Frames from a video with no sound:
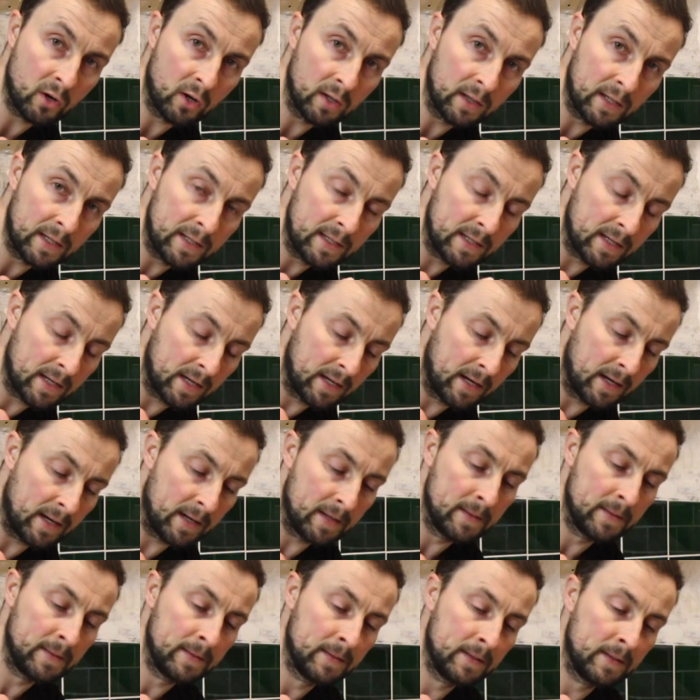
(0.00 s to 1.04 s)
got like
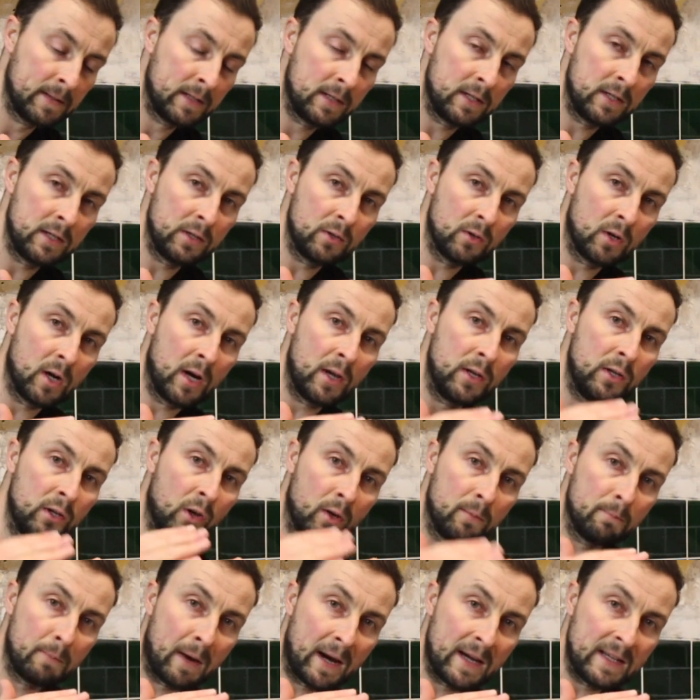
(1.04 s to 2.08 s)
a, you know, a
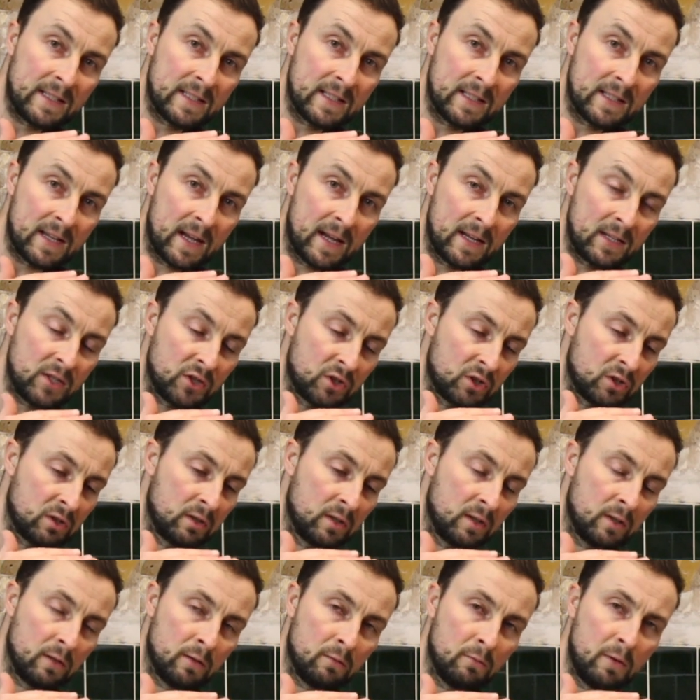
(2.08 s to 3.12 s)
non-mitered
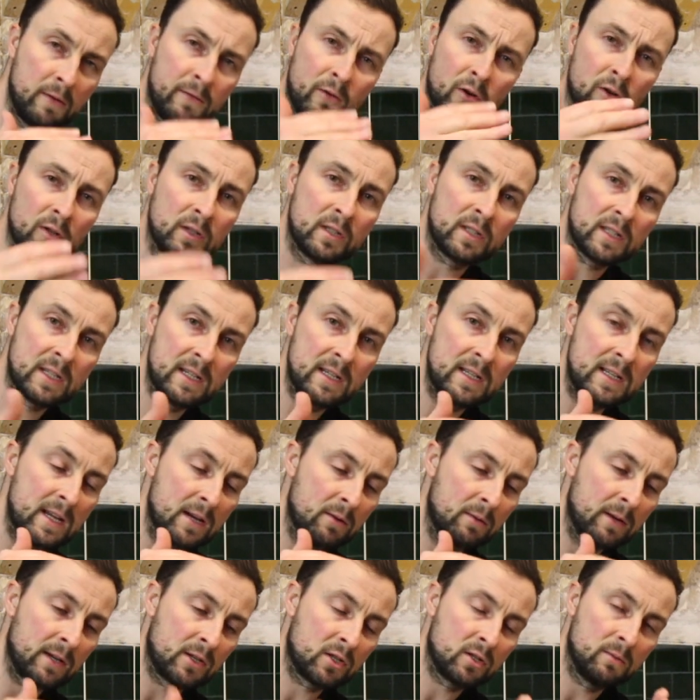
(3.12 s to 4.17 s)
edge. We've all seen
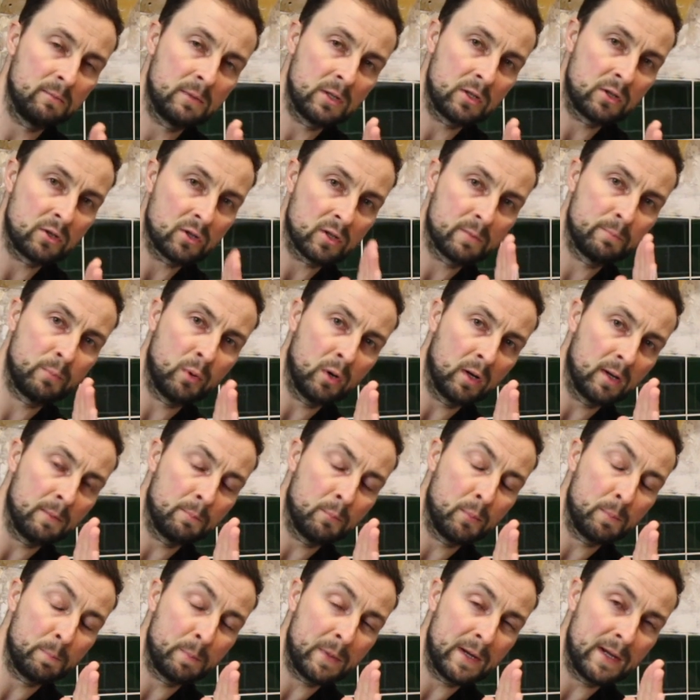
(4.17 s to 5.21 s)
it where somebody's just put a
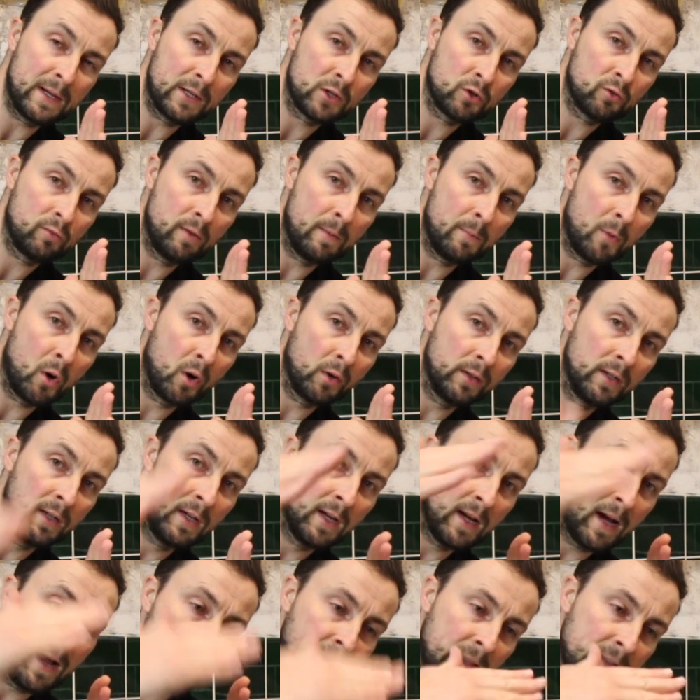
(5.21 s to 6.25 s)
bit of trim on
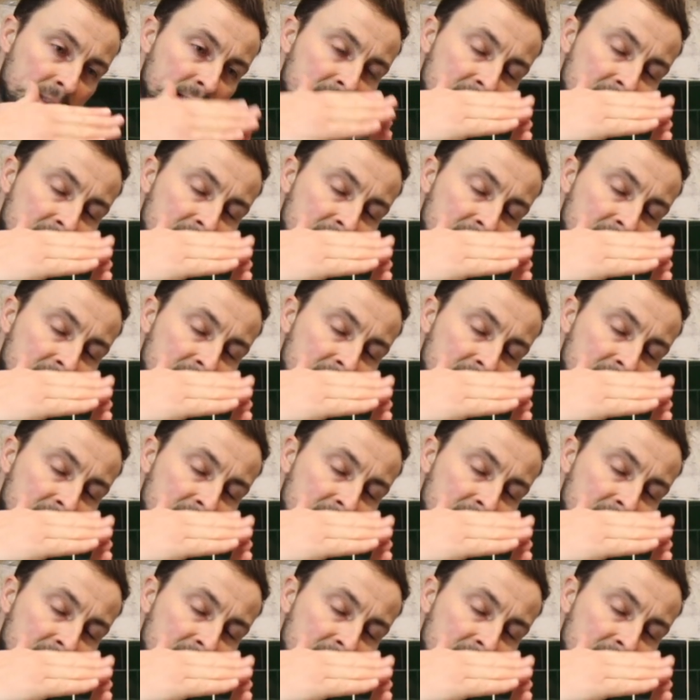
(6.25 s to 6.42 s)
and then